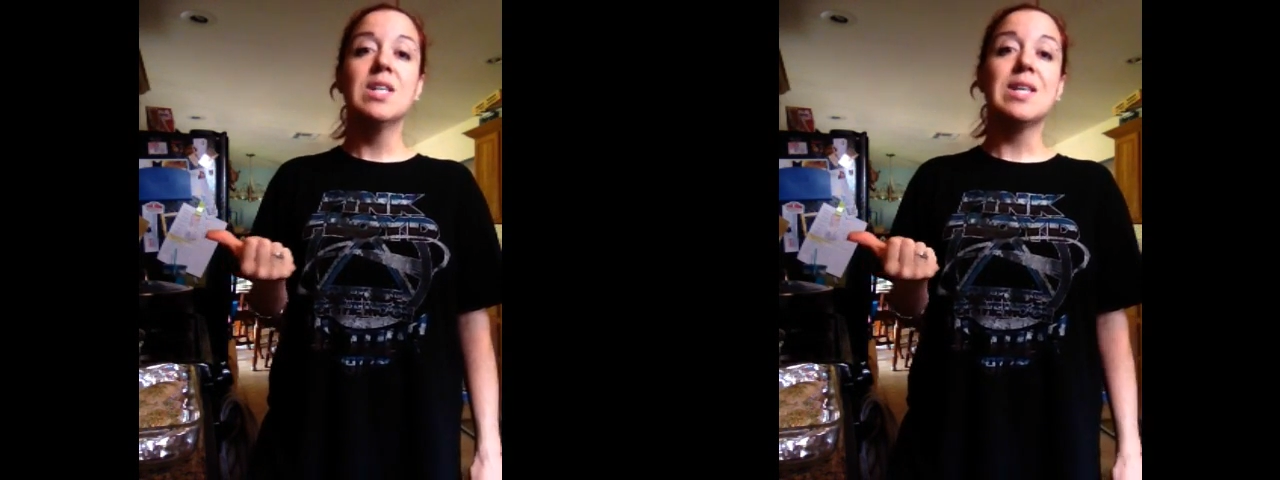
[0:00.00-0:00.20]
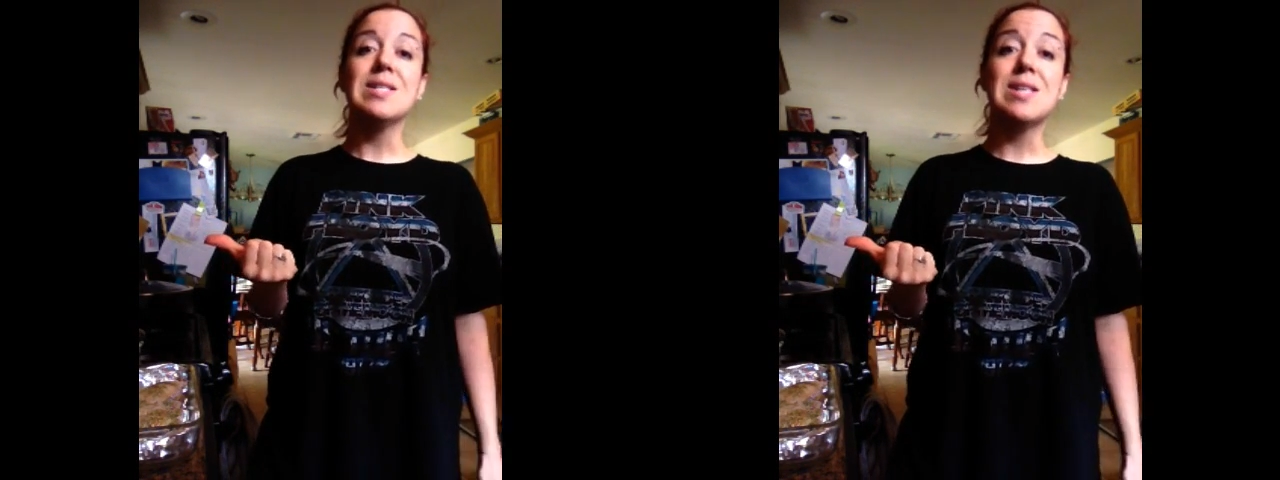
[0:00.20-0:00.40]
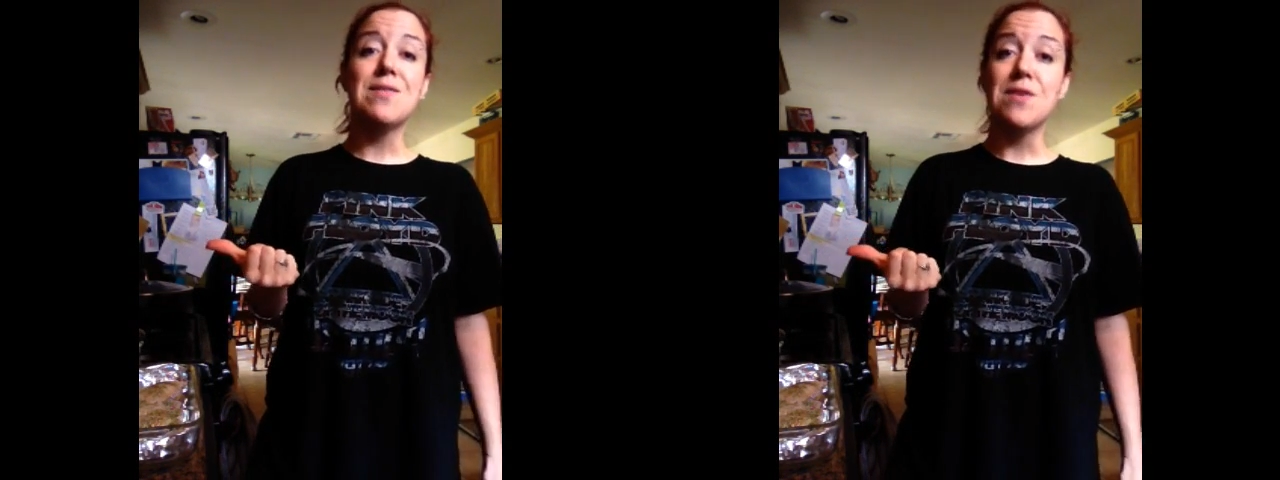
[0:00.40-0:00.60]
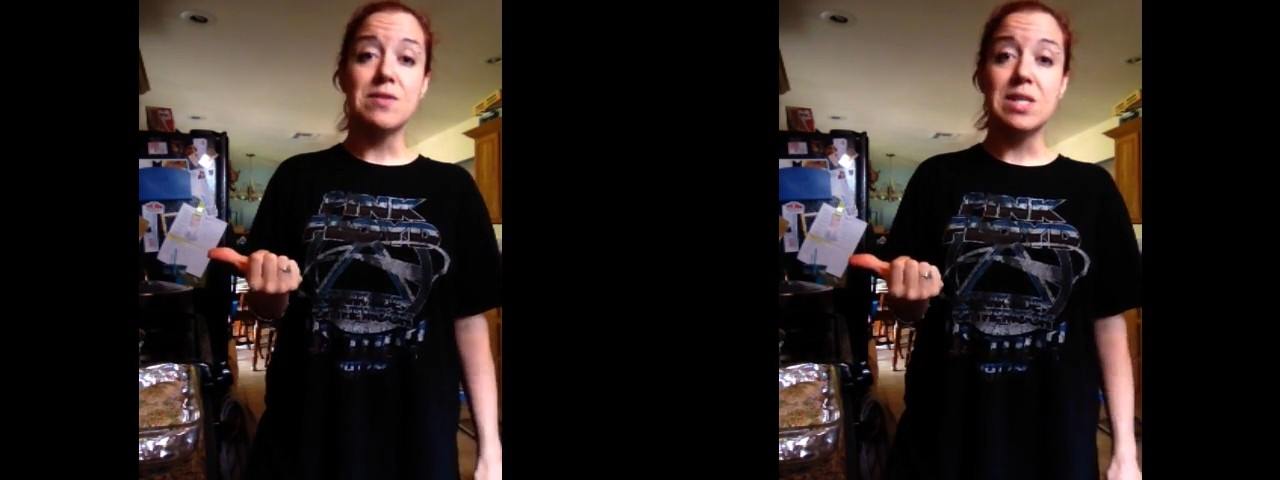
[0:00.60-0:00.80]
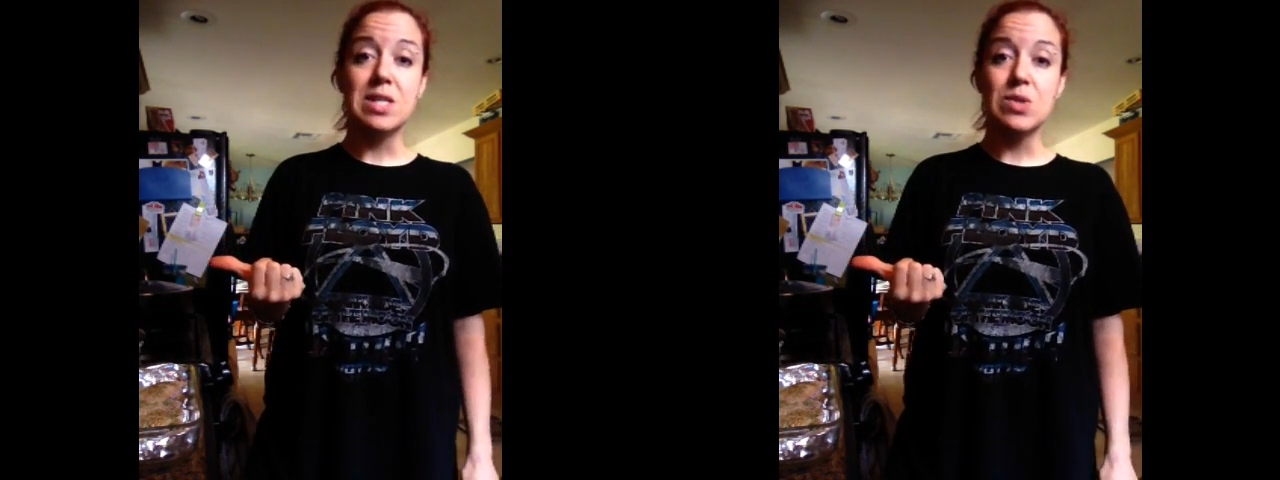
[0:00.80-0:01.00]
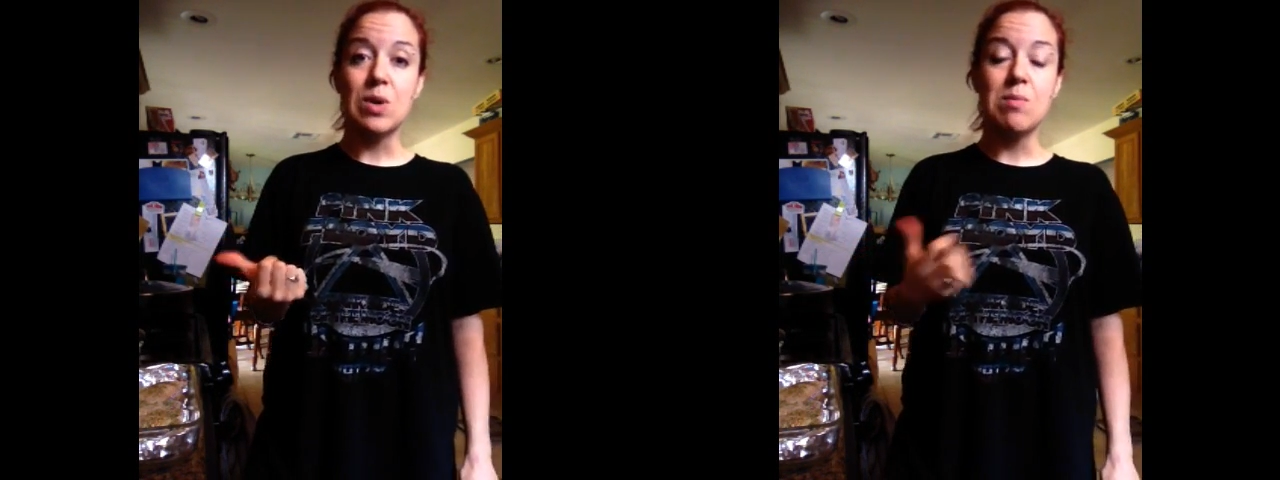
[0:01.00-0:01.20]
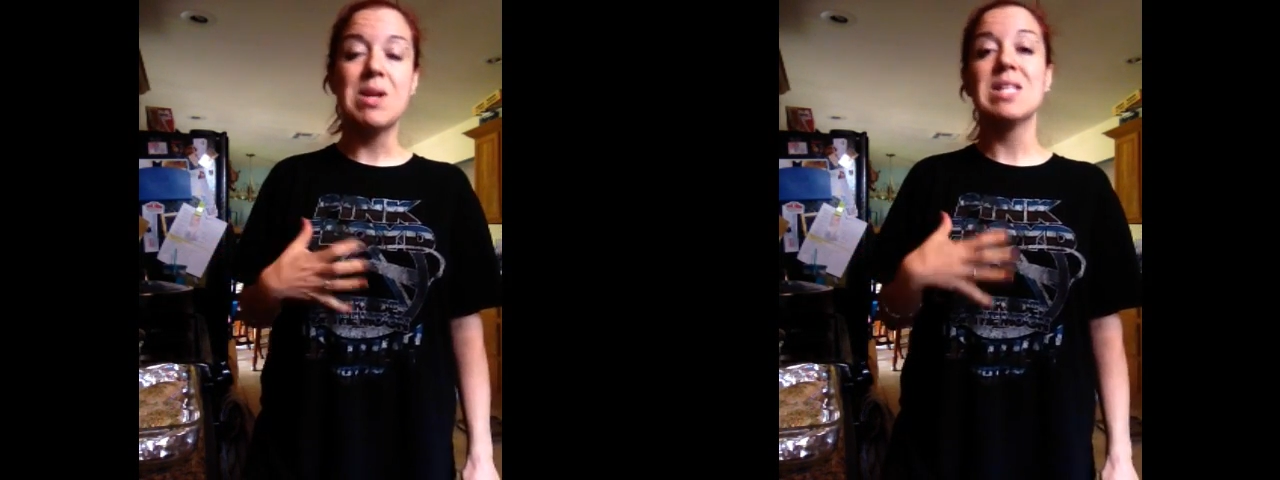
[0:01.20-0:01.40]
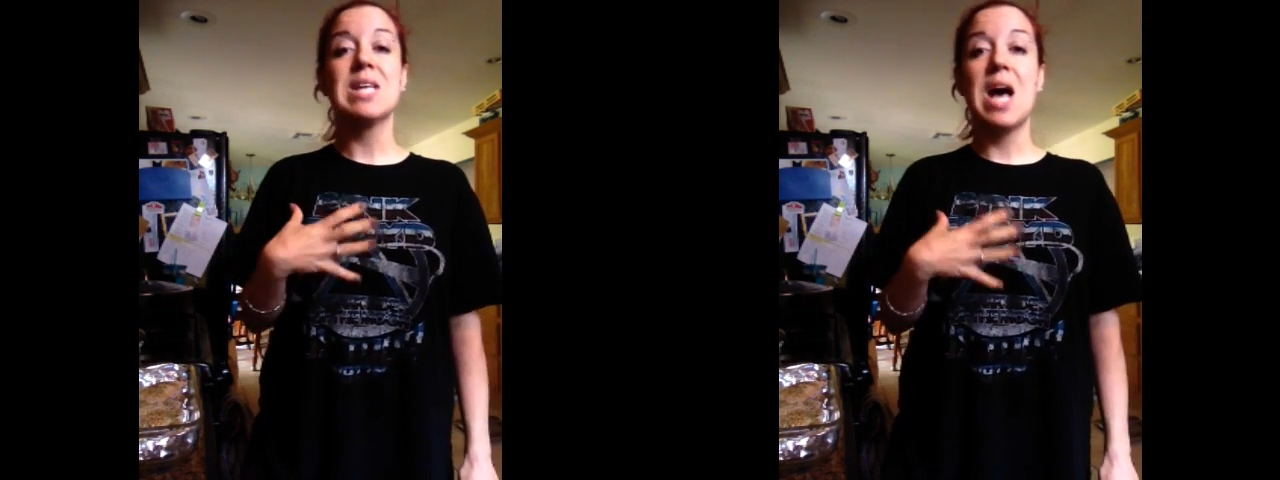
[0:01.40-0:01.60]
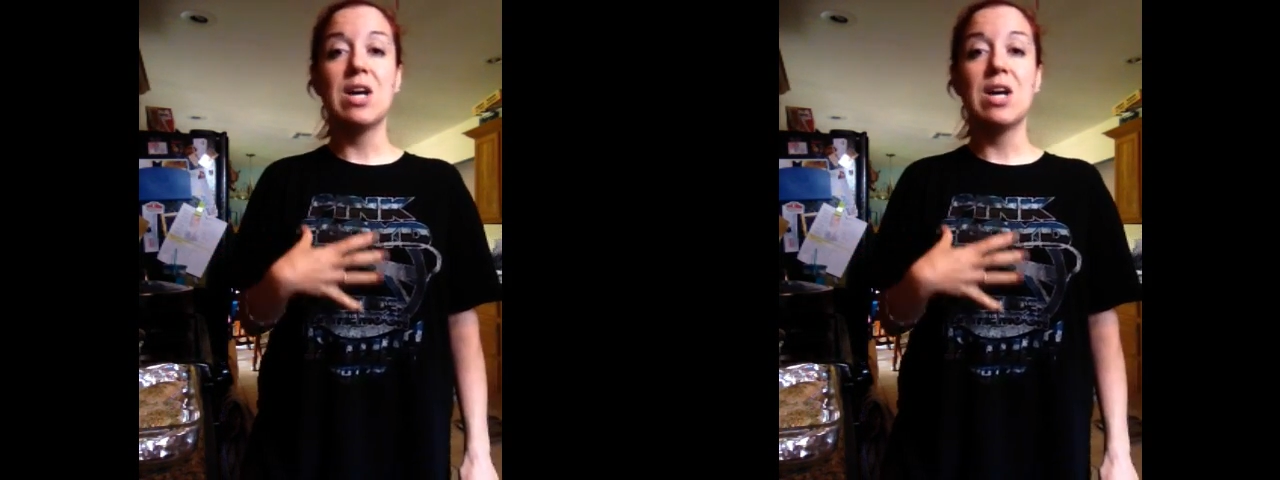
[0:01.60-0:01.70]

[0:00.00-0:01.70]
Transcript: they say 15 to 20 minutes.